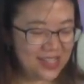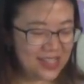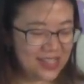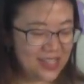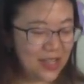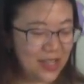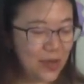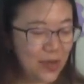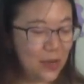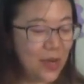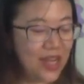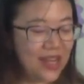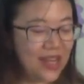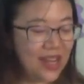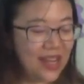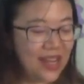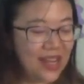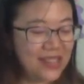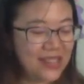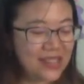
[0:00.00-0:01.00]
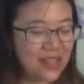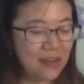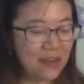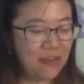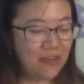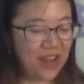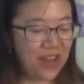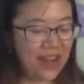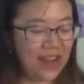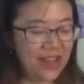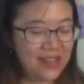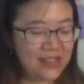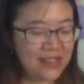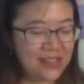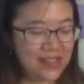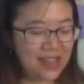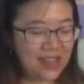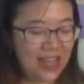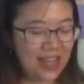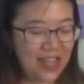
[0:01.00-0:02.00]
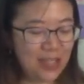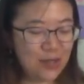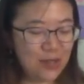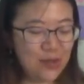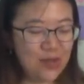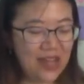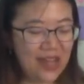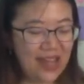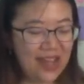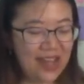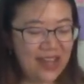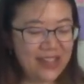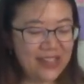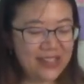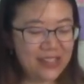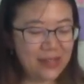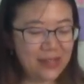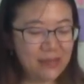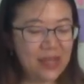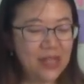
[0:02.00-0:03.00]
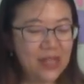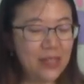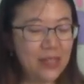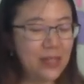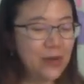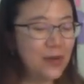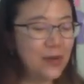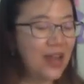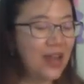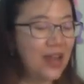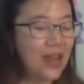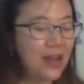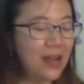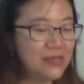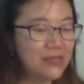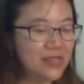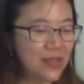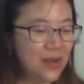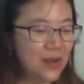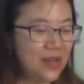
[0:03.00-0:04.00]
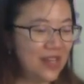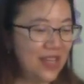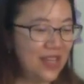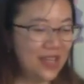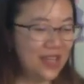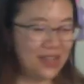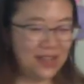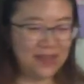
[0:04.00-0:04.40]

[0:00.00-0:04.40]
So what has a face and 2 hands but no arms or leg?